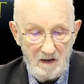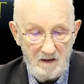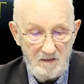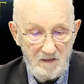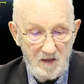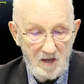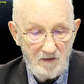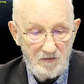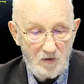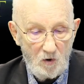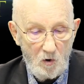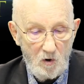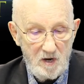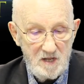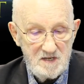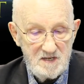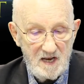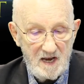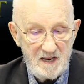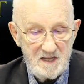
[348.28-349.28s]
The
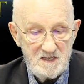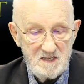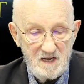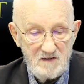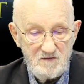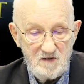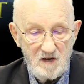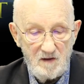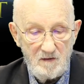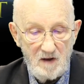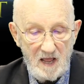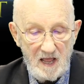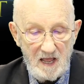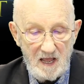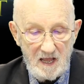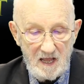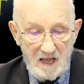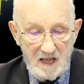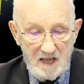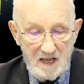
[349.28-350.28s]
authorities that
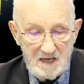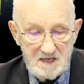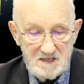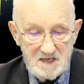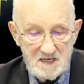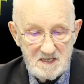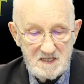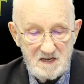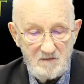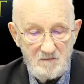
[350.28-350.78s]
exist